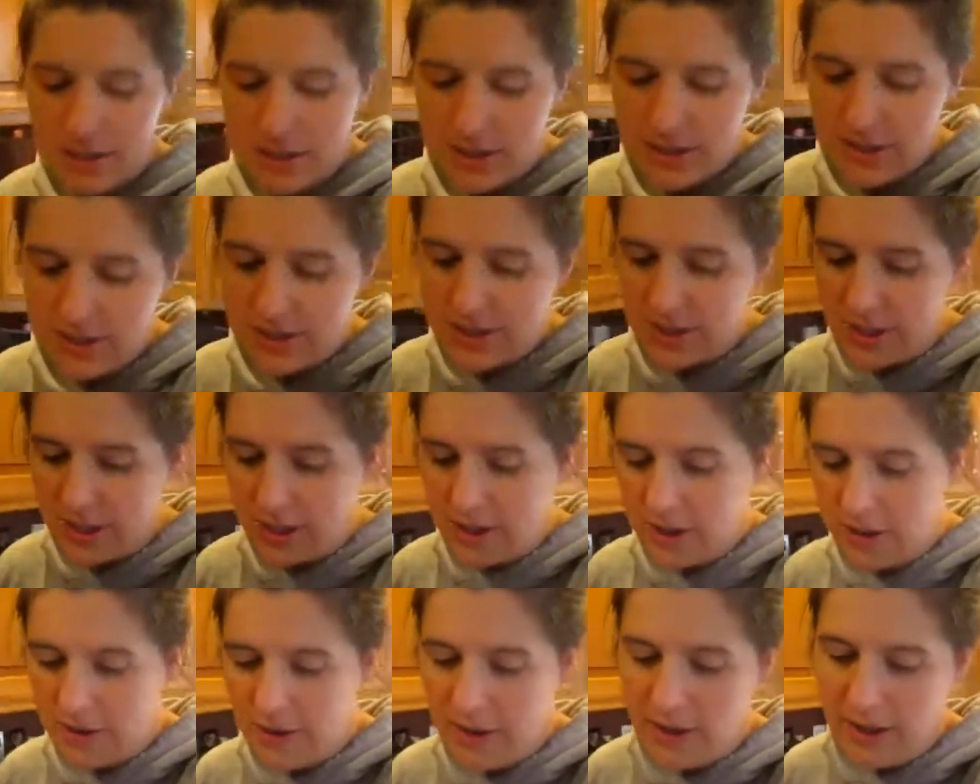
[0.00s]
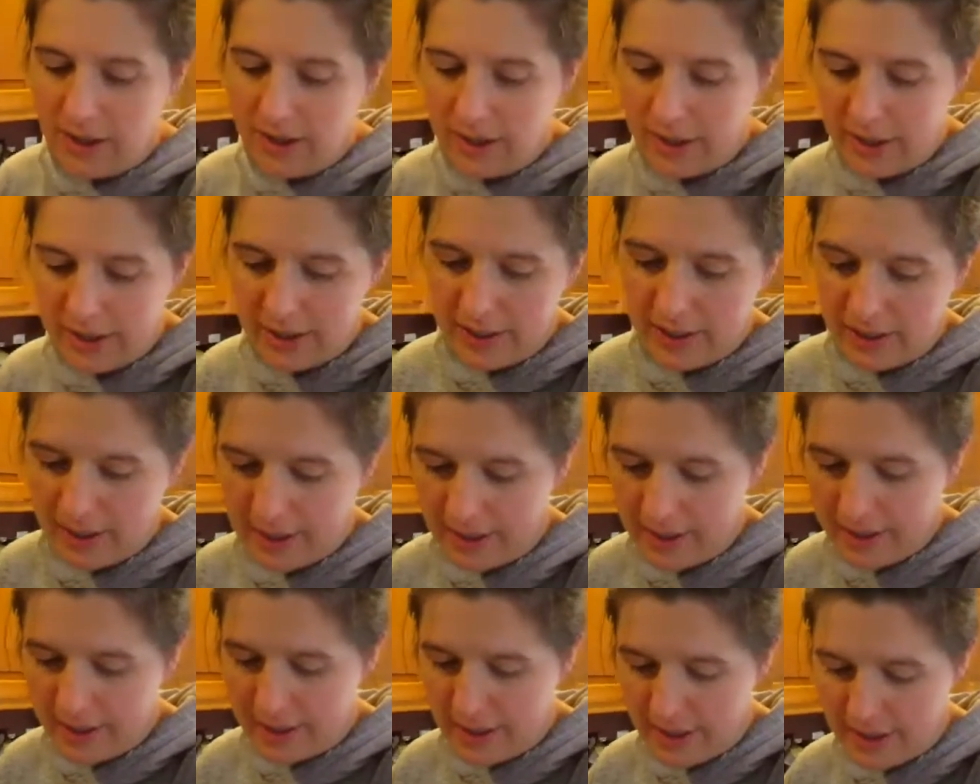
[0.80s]
So
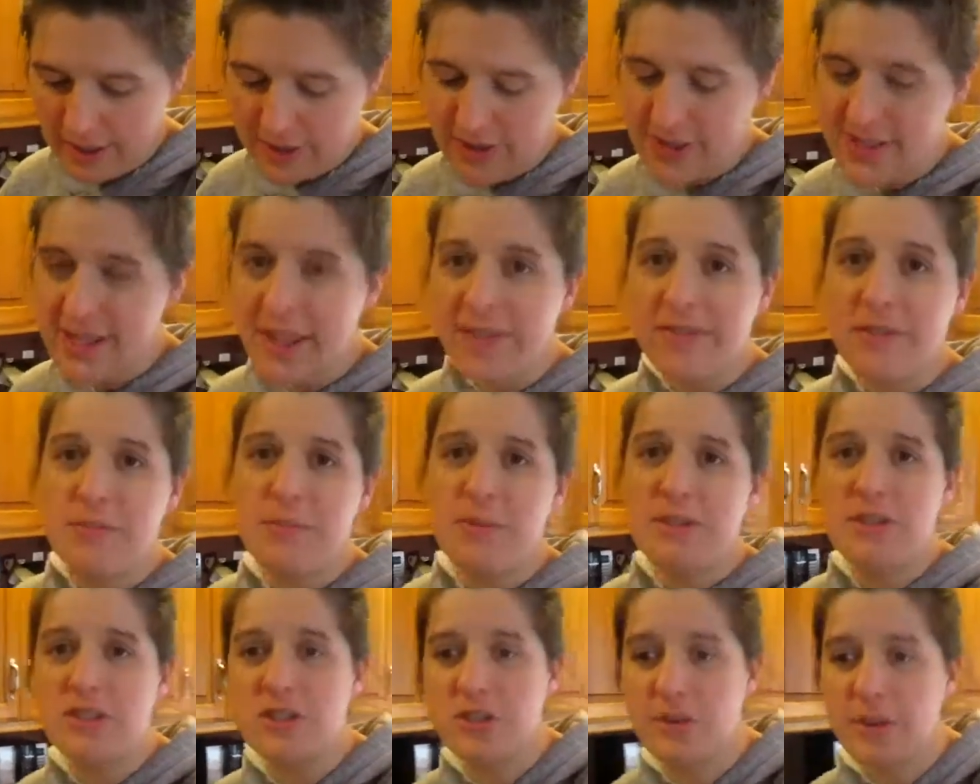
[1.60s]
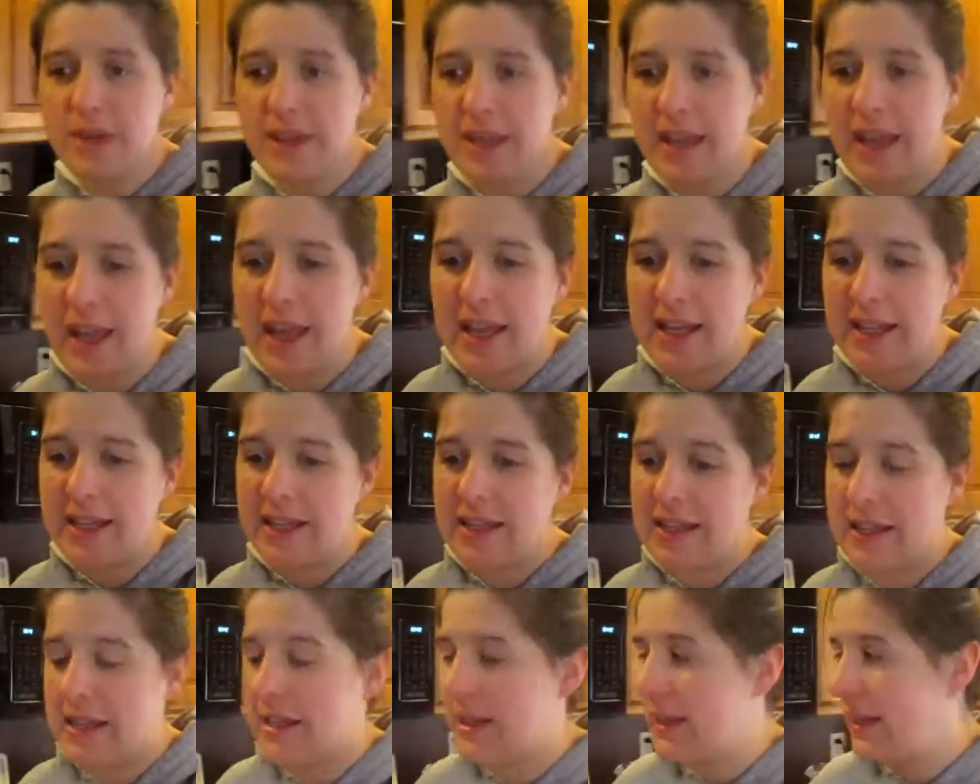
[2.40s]
I just haven't been doing
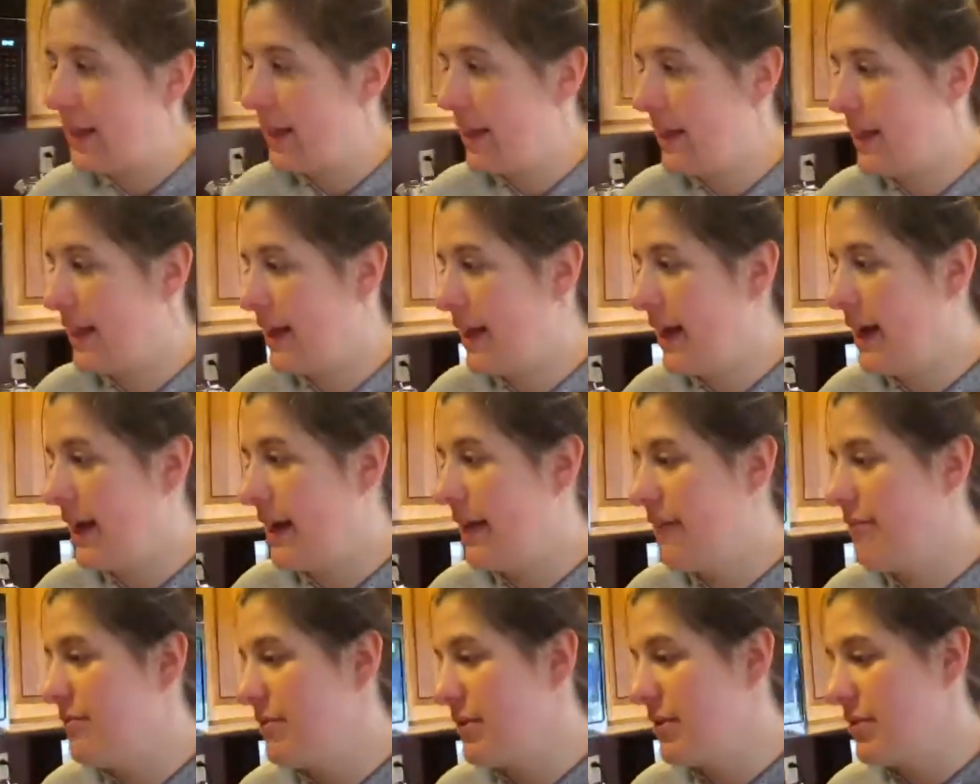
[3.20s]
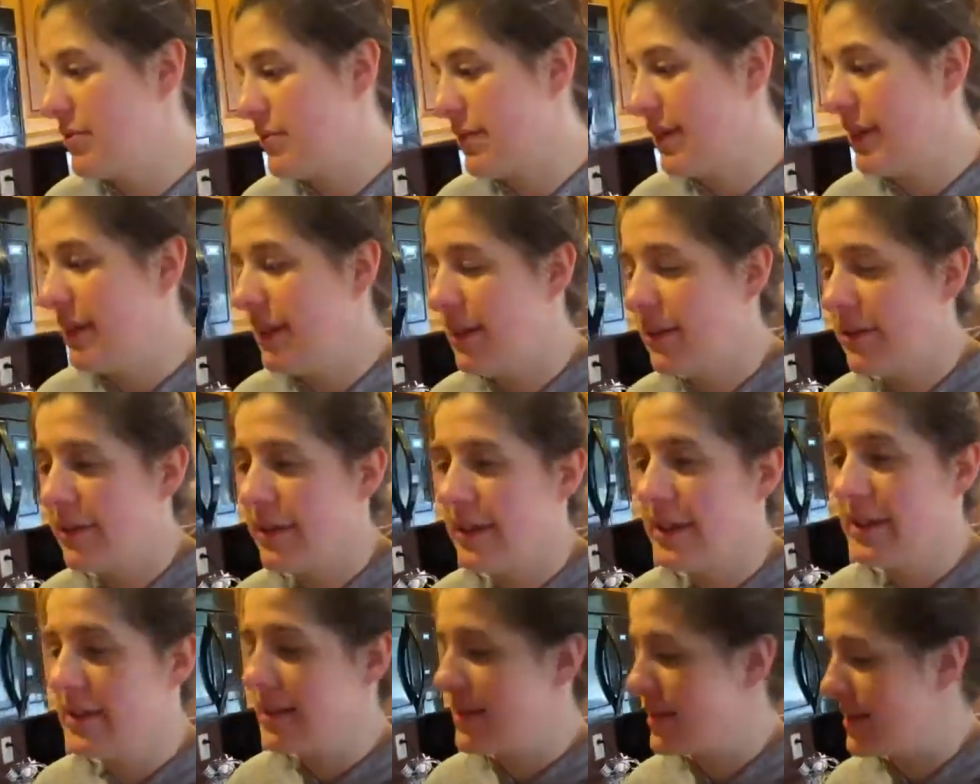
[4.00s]
anything lately. I have been really,
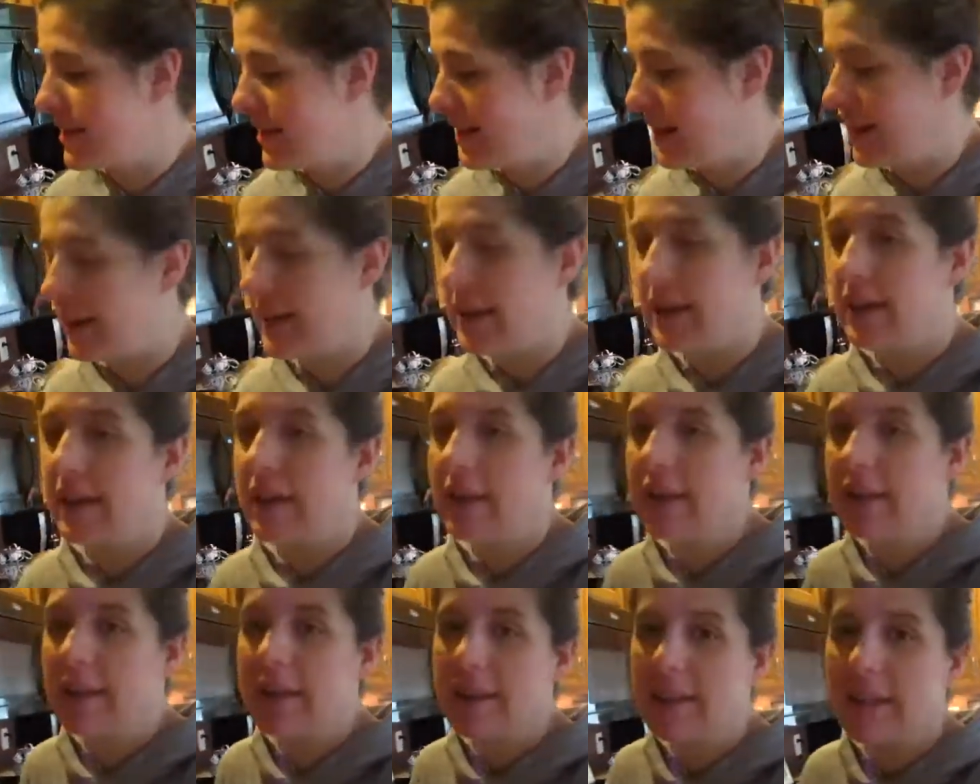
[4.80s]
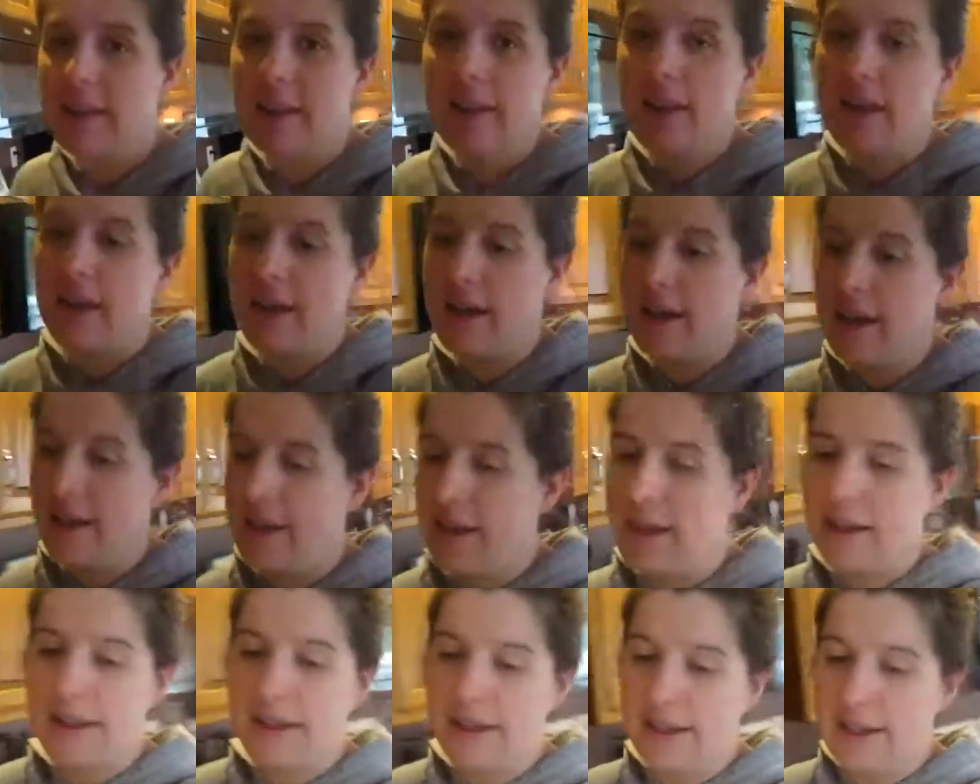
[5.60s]
really sick.
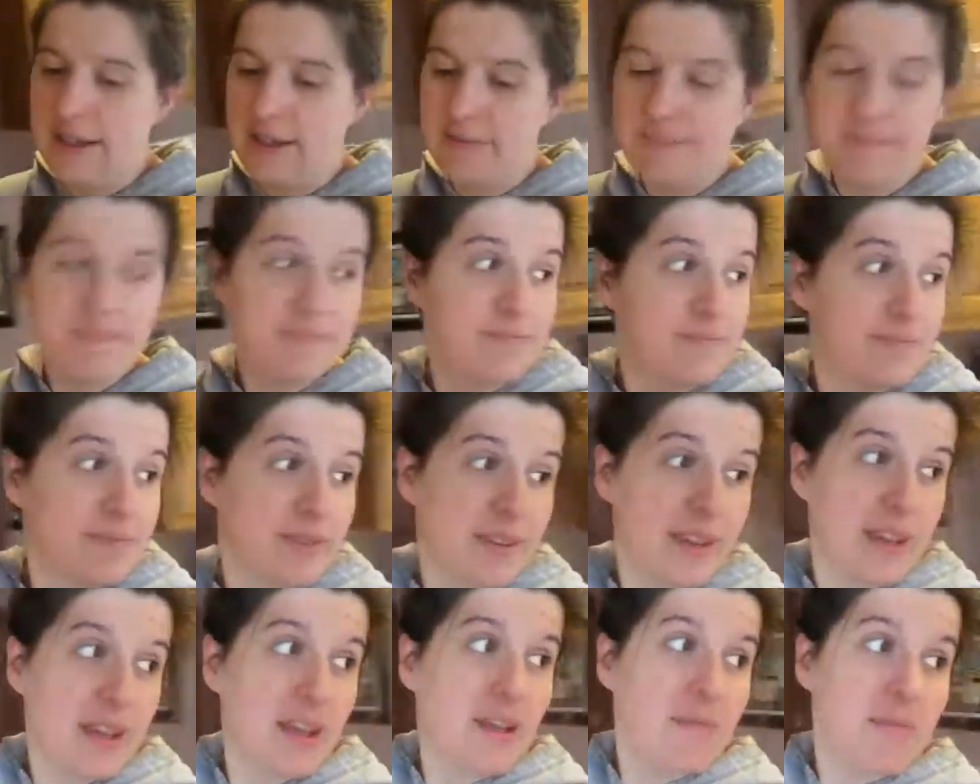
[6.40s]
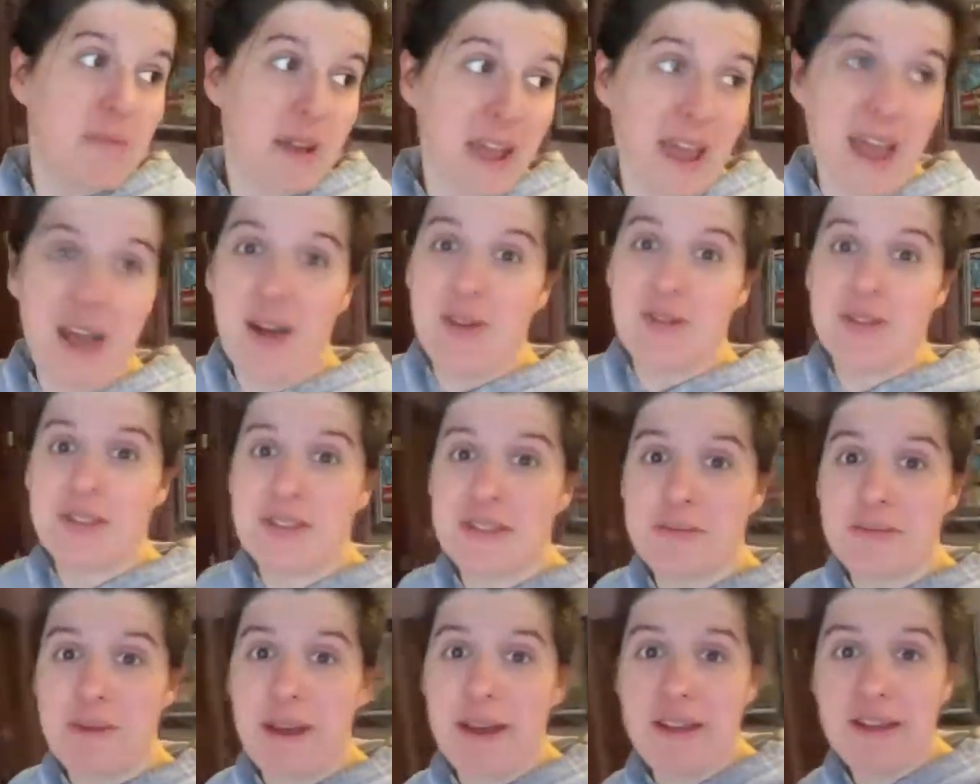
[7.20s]
I, um, my house is
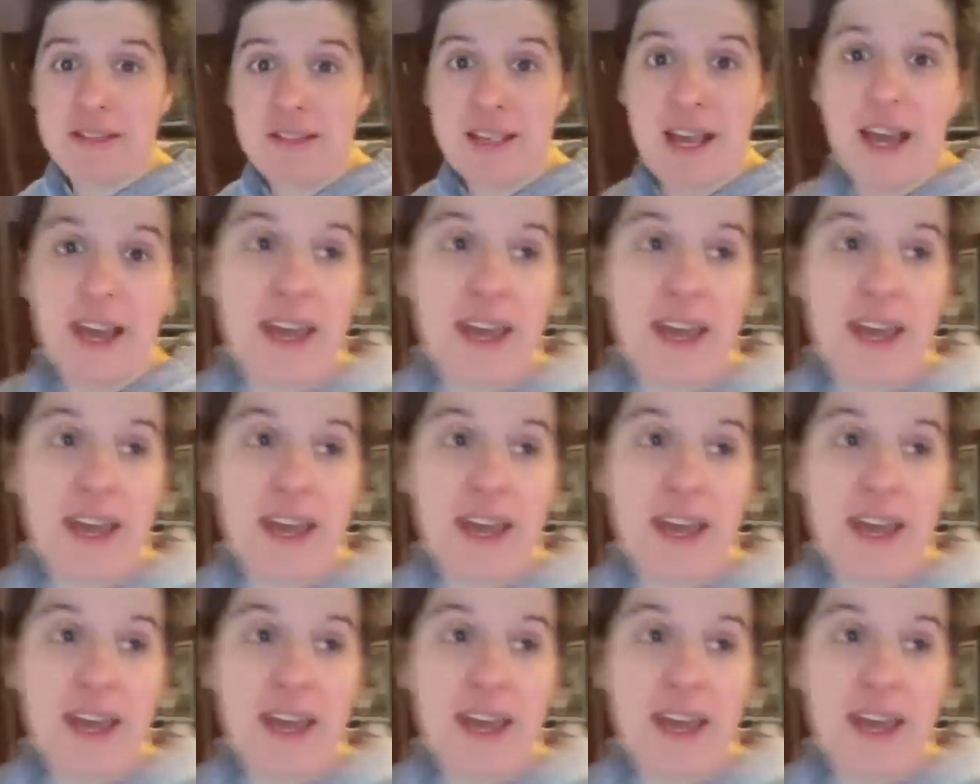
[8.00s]
a mess. I